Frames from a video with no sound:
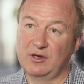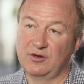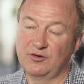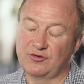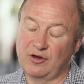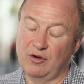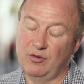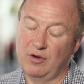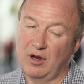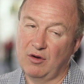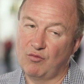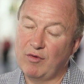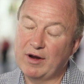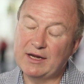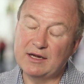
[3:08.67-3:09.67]
So,
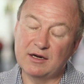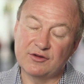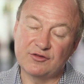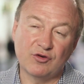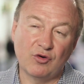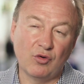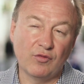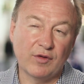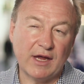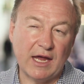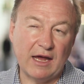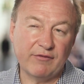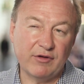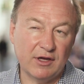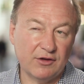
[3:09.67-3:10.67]
recognizing all the
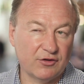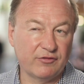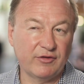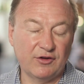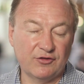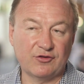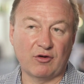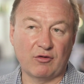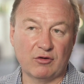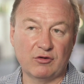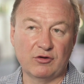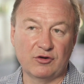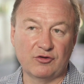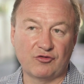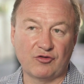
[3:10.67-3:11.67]
caveats of the
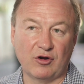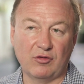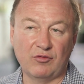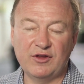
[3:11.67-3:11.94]
historical control,